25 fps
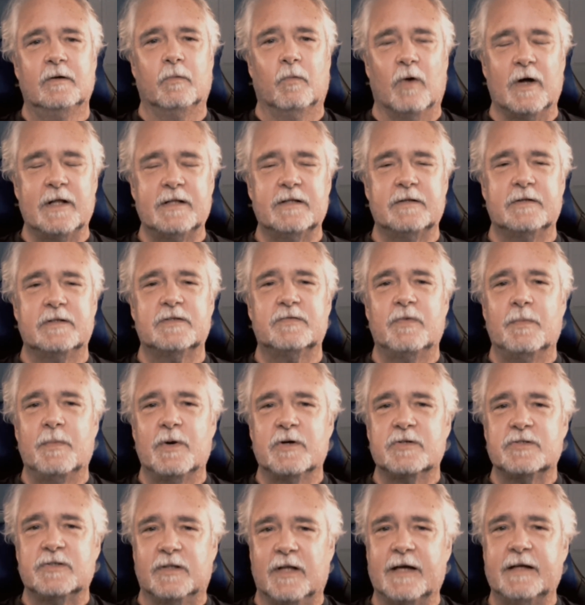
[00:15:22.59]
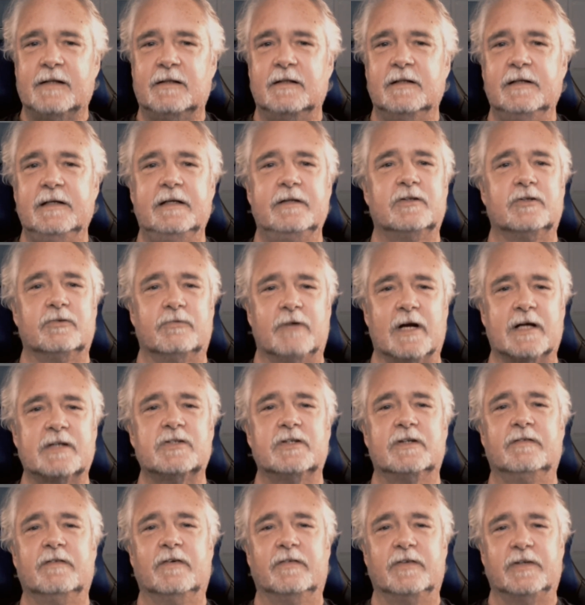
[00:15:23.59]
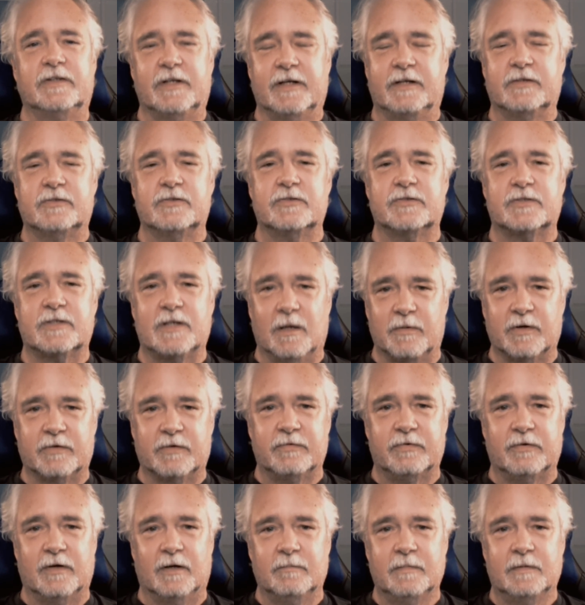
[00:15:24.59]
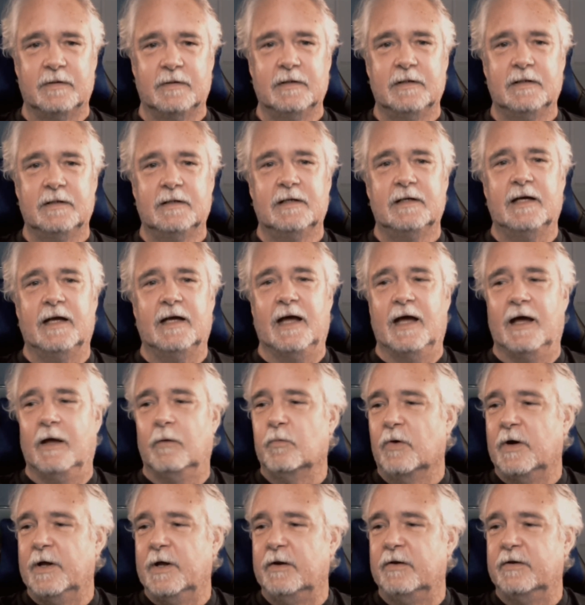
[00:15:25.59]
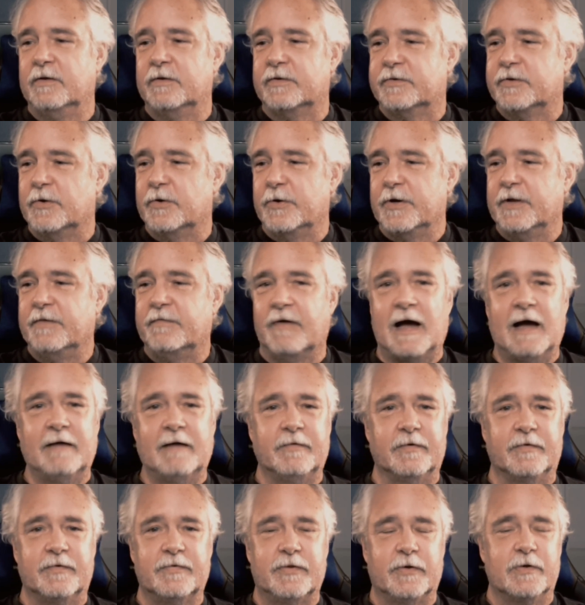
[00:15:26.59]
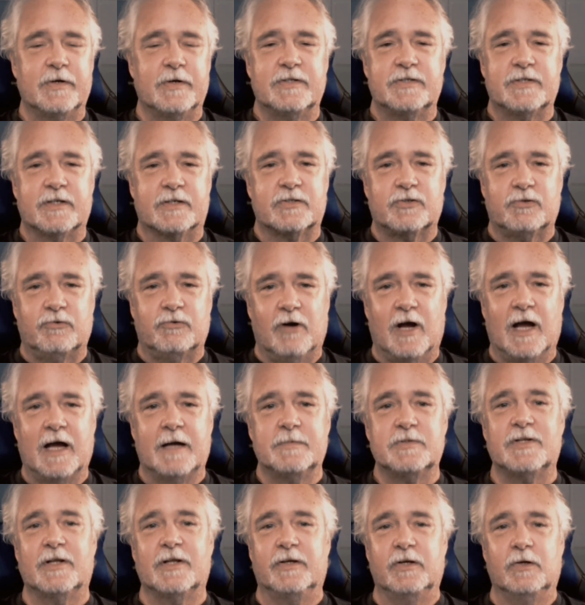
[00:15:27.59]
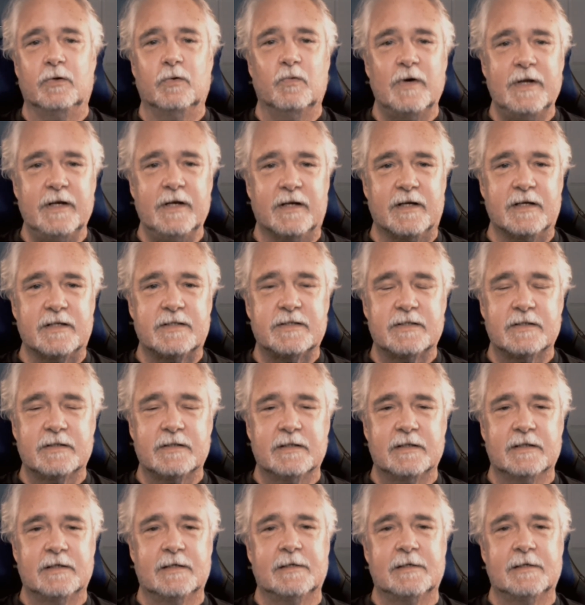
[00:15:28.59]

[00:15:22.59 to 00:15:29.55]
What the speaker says: What's the most likely direction that the danger's coming from? And when 35 of 36 crimes that you witness